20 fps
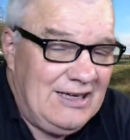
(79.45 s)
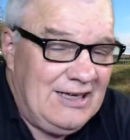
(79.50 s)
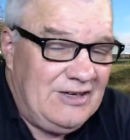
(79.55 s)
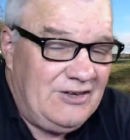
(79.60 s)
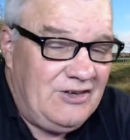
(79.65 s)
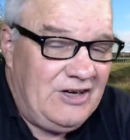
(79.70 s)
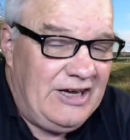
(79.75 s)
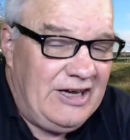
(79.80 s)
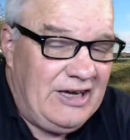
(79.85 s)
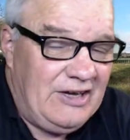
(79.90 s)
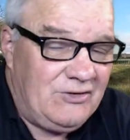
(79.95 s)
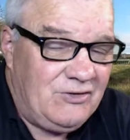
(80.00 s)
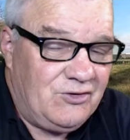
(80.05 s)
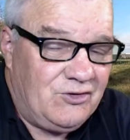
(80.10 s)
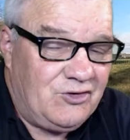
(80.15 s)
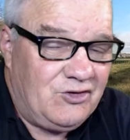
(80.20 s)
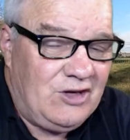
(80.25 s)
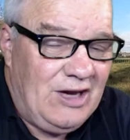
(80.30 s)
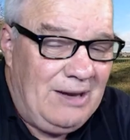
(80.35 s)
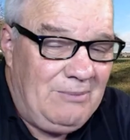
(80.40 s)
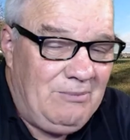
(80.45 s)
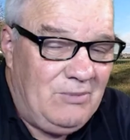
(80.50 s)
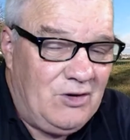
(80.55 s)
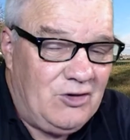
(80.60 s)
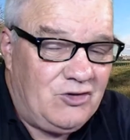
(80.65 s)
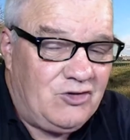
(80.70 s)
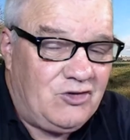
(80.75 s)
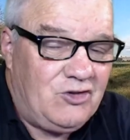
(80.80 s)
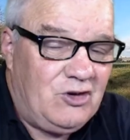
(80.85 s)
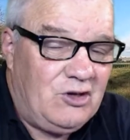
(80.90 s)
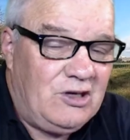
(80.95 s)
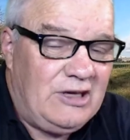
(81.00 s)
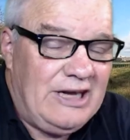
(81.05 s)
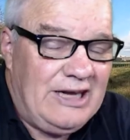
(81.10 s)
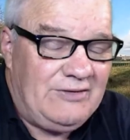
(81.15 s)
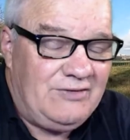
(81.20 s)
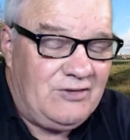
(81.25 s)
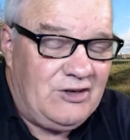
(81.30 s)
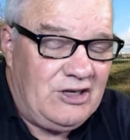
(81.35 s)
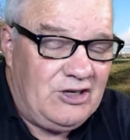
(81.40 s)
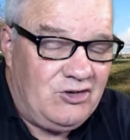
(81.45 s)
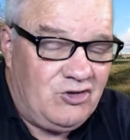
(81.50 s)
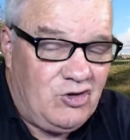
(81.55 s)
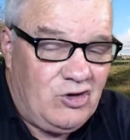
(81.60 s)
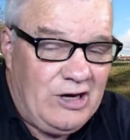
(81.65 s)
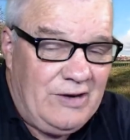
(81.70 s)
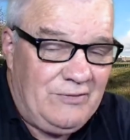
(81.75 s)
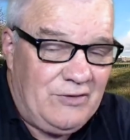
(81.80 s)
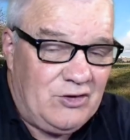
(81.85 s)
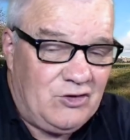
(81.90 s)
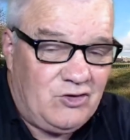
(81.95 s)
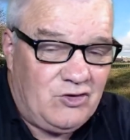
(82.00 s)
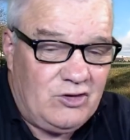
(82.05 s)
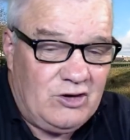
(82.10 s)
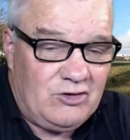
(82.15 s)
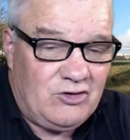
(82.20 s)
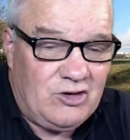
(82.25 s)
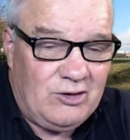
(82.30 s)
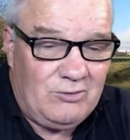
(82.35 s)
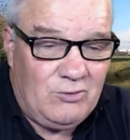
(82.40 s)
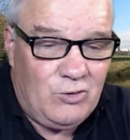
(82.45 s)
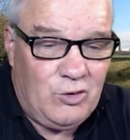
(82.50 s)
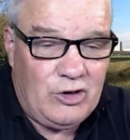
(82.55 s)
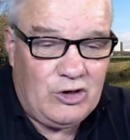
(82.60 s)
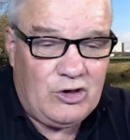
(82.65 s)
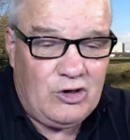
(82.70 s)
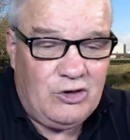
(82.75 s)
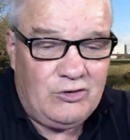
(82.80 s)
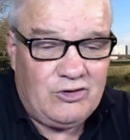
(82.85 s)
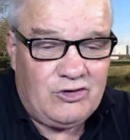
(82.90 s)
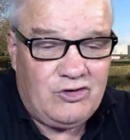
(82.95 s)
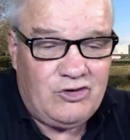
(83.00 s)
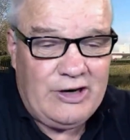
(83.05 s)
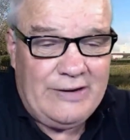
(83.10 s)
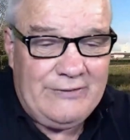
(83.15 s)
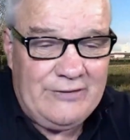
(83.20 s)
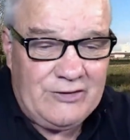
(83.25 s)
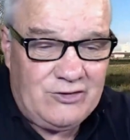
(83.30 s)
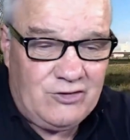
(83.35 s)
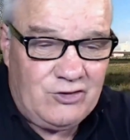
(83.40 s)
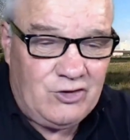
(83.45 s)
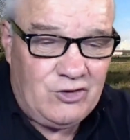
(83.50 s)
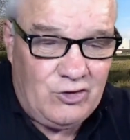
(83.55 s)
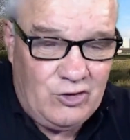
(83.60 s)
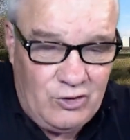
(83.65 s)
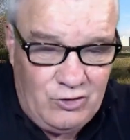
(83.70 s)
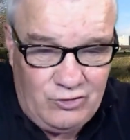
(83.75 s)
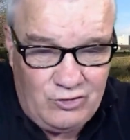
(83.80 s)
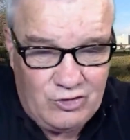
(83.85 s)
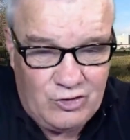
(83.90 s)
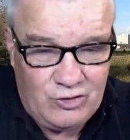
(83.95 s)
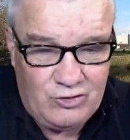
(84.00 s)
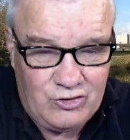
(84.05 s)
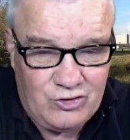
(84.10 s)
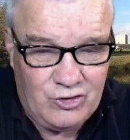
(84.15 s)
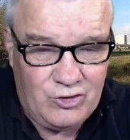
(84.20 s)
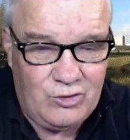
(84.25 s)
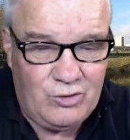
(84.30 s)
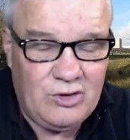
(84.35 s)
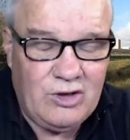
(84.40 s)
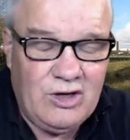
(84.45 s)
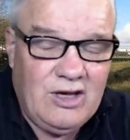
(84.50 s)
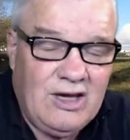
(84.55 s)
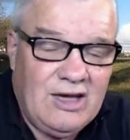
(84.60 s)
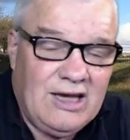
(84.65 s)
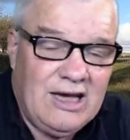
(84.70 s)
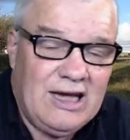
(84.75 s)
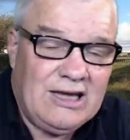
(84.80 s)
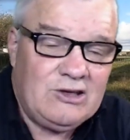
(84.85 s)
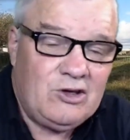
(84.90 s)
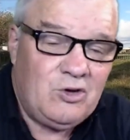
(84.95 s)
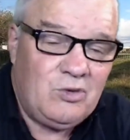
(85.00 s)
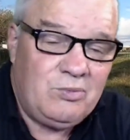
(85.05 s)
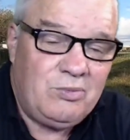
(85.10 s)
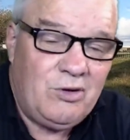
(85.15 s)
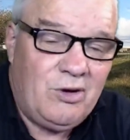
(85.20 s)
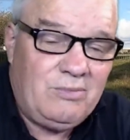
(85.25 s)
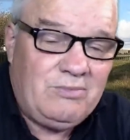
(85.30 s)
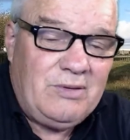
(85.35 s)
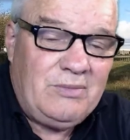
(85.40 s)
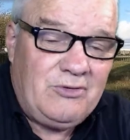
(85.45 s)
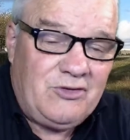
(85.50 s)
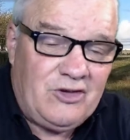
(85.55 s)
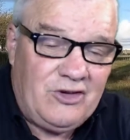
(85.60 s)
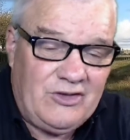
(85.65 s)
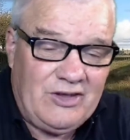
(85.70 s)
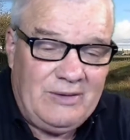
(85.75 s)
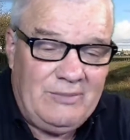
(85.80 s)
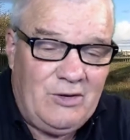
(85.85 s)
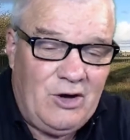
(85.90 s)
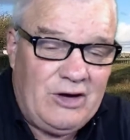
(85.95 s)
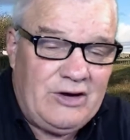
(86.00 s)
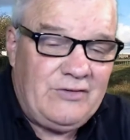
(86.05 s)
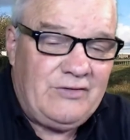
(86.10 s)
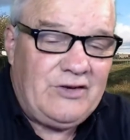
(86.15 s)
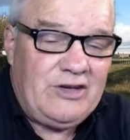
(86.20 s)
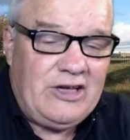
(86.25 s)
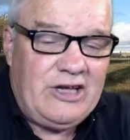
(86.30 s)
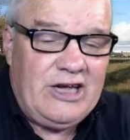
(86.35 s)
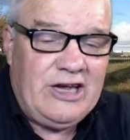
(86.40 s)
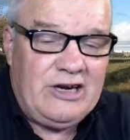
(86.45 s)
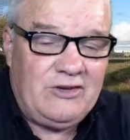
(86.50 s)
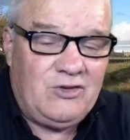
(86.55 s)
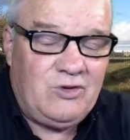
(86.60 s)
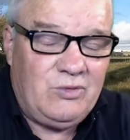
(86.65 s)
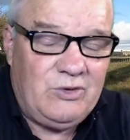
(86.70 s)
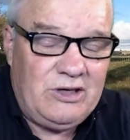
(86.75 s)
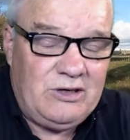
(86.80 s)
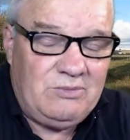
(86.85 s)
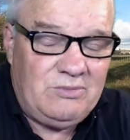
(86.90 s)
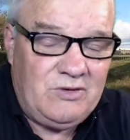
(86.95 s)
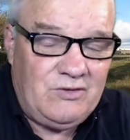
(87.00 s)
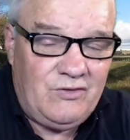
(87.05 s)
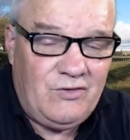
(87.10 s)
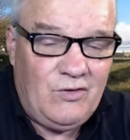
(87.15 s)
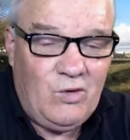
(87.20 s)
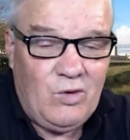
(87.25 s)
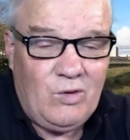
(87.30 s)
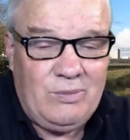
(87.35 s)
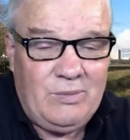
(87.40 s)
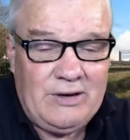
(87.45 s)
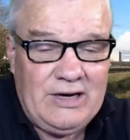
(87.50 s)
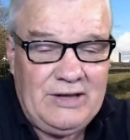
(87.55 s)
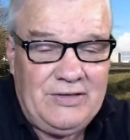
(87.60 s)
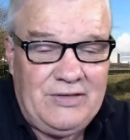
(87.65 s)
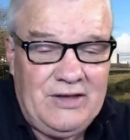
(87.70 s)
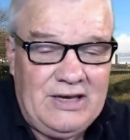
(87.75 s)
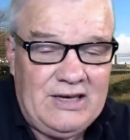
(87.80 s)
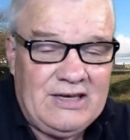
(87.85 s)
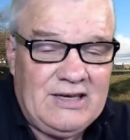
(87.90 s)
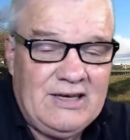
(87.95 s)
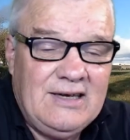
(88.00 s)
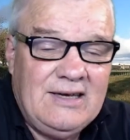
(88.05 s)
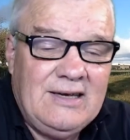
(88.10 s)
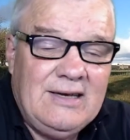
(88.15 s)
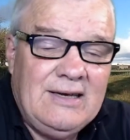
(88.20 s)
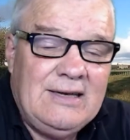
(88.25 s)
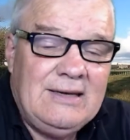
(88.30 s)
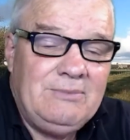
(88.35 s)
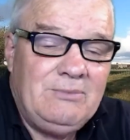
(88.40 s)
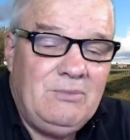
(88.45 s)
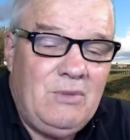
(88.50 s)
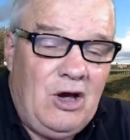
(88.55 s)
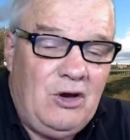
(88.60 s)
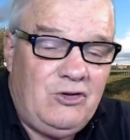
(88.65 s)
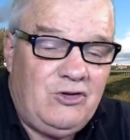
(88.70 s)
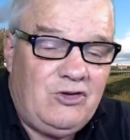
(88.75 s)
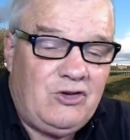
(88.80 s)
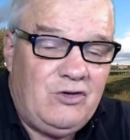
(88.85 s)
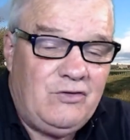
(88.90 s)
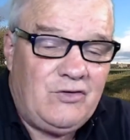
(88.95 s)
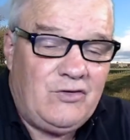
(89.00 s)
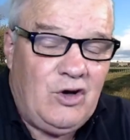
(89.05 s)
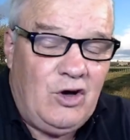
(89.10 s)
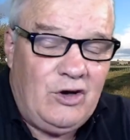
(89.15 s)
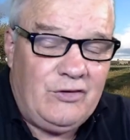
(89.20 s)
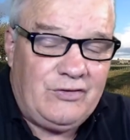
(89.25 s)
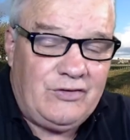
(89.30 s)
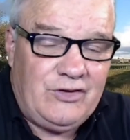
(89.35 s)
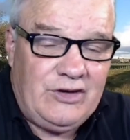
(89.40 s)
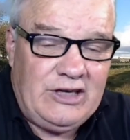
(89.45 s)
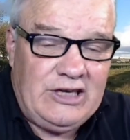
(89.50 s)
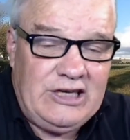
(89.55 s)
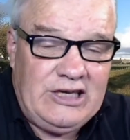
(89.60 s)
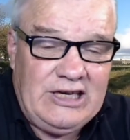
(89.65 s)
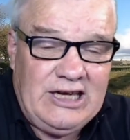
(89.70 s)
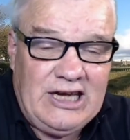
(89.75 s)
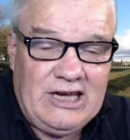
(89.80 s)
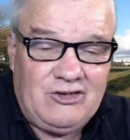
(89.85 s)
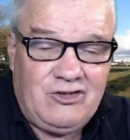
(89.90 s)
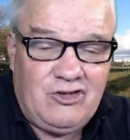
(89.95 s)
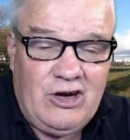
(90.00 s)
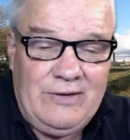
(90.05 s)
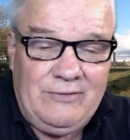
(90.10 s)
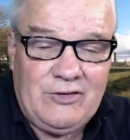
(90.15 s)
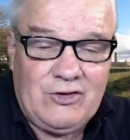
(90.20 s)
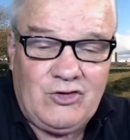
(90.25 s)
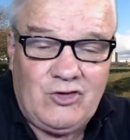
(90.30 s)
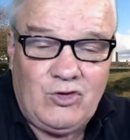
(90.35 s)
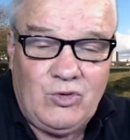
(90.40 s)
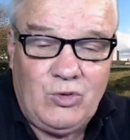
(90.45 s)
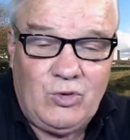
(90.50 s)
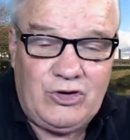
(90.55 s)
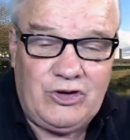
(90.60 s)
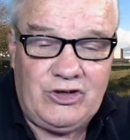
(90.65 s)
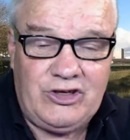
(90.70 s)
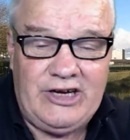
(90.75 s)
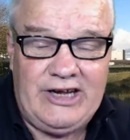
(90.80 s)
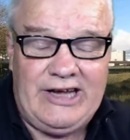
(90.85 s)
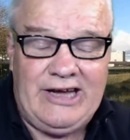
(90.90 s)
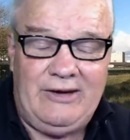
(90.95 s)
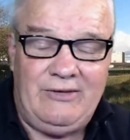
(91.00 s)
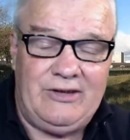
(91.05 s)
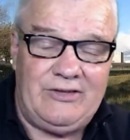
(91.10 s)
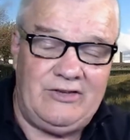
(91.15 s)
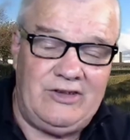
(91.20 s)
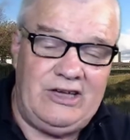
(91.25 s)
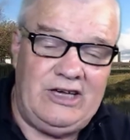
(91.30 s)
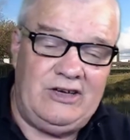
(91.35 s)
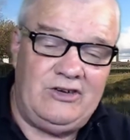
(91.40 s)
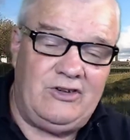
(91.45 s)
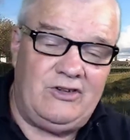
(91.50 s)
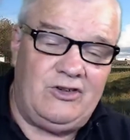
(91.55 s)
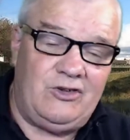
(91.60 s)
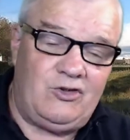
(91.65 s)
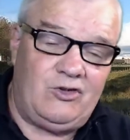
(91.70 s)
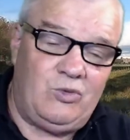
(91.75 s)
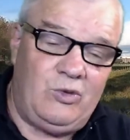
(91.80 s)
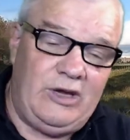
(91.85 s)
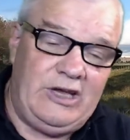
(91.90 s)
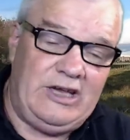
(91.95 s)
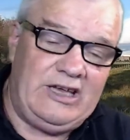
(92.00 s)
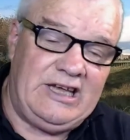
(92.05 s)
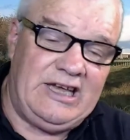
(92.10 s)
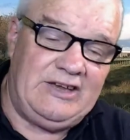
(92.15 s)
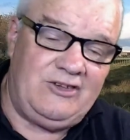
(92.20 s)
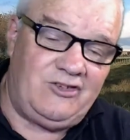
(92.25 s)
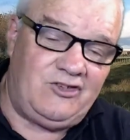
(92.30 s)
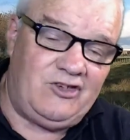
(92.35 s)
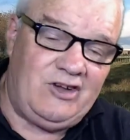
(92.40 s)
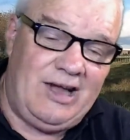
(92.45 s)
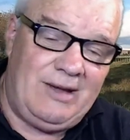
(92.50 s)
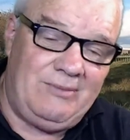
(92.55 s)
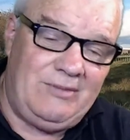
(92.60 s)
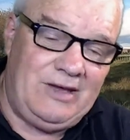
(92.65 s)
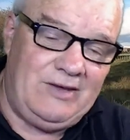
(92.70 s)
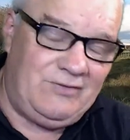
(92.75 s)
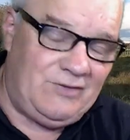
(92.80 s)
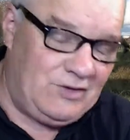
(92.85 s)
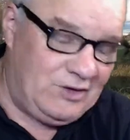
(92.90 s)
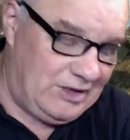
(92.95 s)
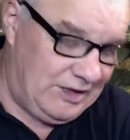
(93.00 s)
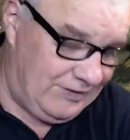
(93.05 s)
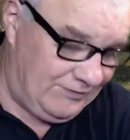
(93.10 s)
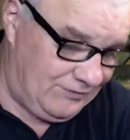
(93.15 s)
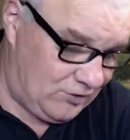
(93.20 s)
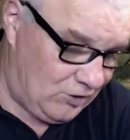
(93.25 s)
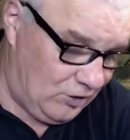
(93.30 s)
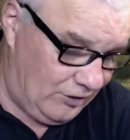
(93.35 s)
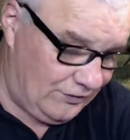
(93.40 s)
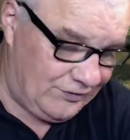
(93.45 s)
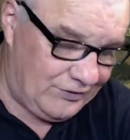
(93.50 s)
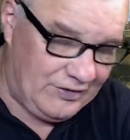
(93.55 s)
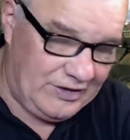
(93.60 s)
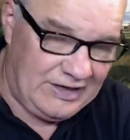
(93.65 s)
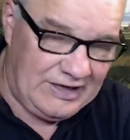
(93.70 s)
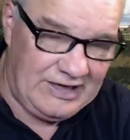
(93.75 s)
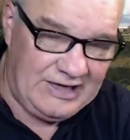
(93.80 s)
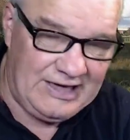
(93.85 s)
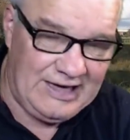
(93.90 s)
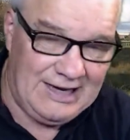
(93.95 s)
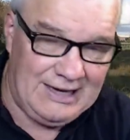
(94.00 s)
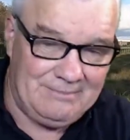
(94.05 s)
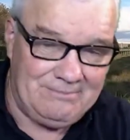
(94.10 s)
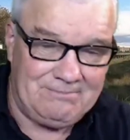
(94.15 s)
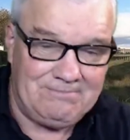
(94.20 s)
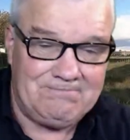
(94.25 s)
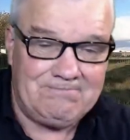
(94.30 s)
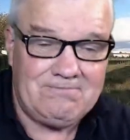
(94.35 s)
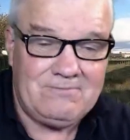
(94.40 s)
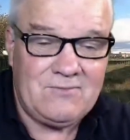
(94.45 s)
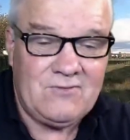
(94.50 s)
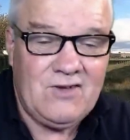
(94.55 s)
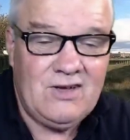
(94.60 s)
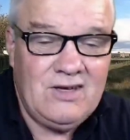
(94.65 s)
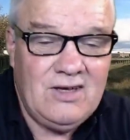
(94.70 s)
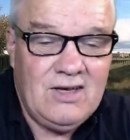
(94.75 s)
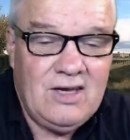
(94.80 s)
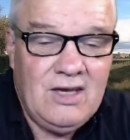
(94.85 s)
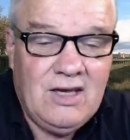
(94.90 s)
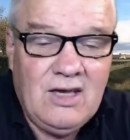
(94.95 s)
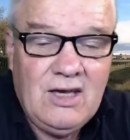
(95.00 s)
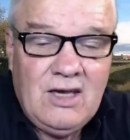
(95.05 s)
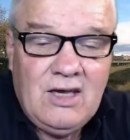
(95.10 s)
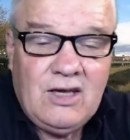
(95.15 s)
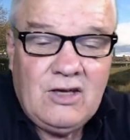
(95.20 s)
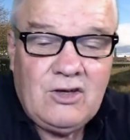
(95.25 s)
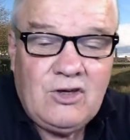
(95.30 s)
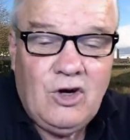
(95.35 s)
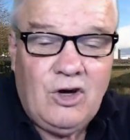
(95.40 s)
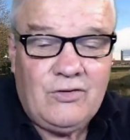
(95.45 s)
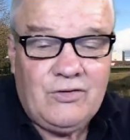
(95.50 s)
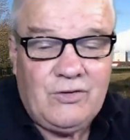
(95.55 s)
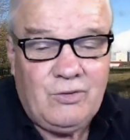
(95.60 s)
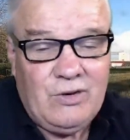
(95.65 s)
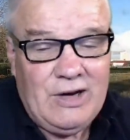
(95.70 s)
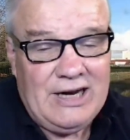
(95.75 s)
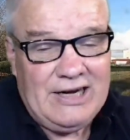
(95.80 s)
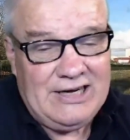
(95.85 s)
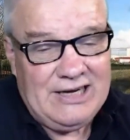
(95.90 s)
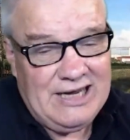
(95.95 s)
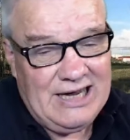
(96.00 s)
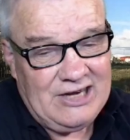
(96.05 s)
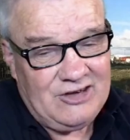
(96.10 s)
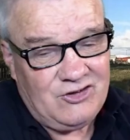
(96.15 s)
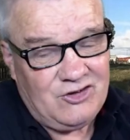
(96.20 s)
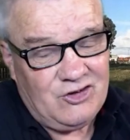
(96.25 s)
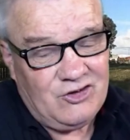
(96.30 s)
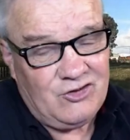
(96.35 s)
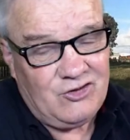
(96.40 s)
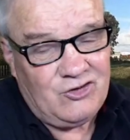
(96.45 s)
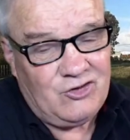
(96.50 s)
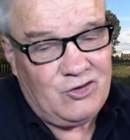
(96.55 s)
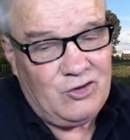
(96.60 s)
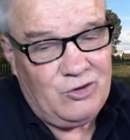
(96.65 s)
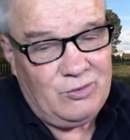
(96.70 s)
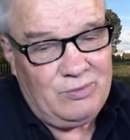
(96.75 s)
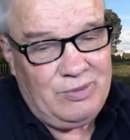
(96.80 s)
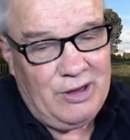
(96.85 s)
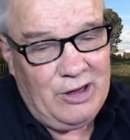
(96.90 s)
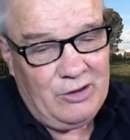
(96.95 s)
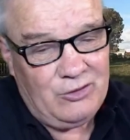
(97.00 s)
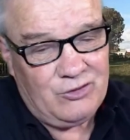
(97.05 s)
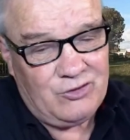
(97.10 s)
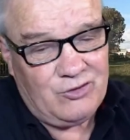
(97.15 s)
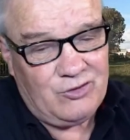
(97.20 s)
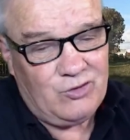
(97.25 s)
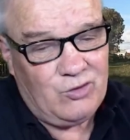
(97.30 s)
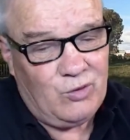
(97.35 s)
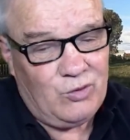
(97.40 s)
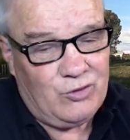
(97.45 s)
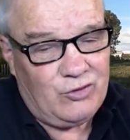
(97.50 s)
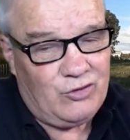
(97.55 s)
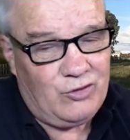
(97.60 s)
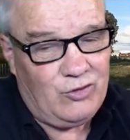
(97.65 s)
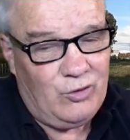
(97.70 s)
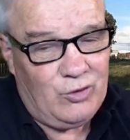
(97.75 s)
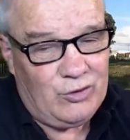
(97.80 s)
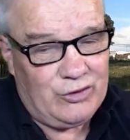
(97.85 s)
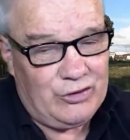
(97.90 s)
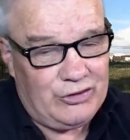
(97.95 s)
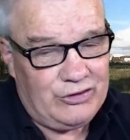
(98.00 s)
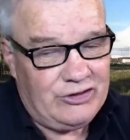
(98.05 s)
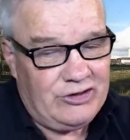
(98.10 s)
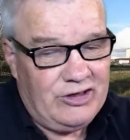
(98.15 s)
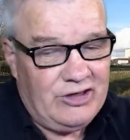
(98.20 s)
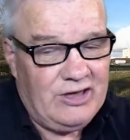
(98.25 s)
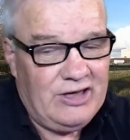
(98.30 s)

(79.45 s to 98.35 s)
Now, some still had some work on the Travis to do due to little problems that they might have encountered the week before. But I think most have got the Travis sorted now at the end of this week, and some even have got the radiations to the posts all sorted.